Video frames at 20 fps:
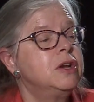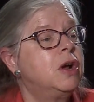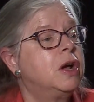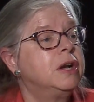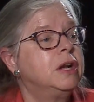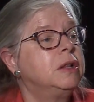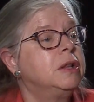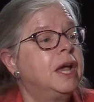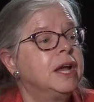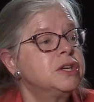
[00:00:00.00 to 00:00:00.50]

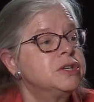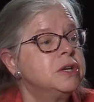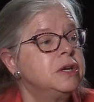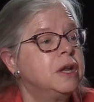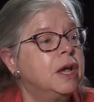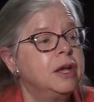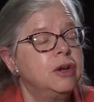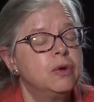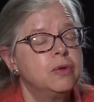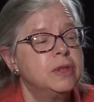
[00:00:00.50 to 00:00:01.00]
on election
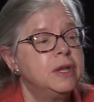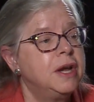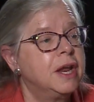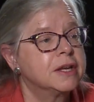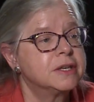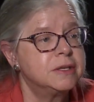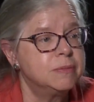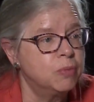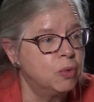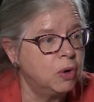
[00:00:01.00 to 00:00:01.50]
night or the
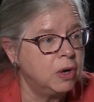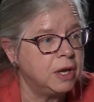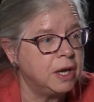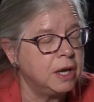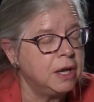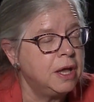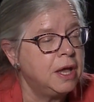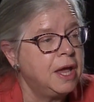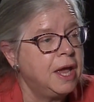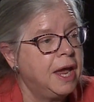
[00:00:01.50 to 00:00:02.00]
next
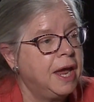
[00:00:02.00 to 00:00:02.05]
morning,